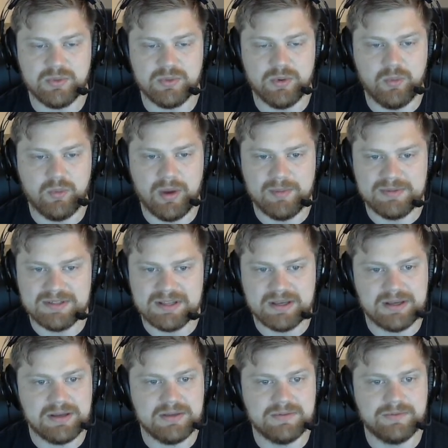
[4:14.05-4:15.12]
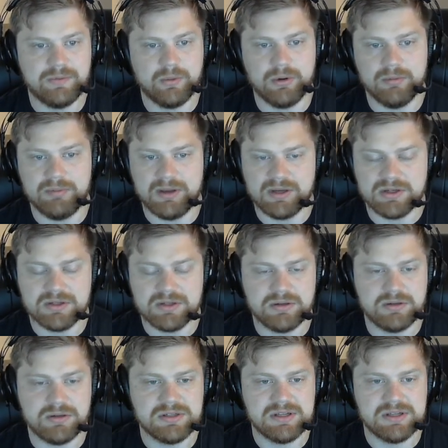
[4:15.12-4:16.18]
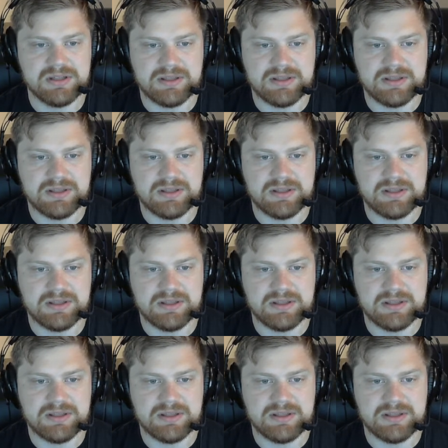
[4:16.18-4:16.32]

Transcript: to a website for a picture or something